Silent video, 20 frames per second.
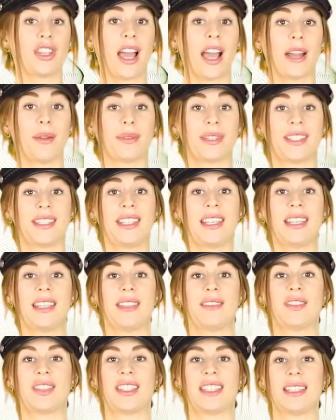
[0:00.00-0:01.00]
Ty
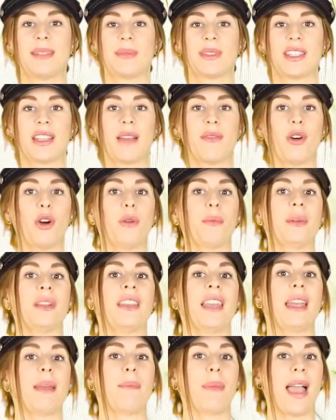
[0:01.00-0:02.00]
received seems to have
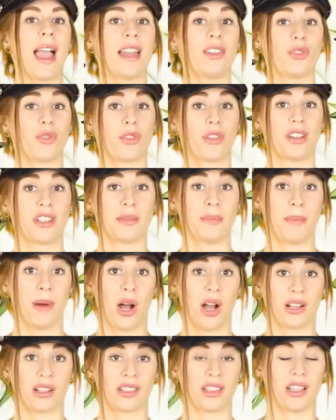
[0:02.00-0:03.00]
opened a Pandora's
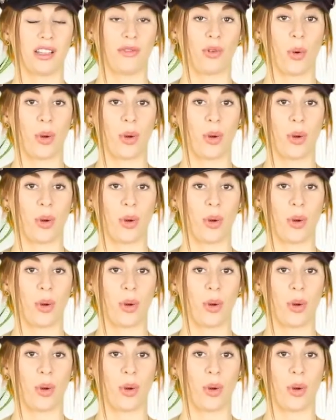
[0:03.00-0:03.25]
box of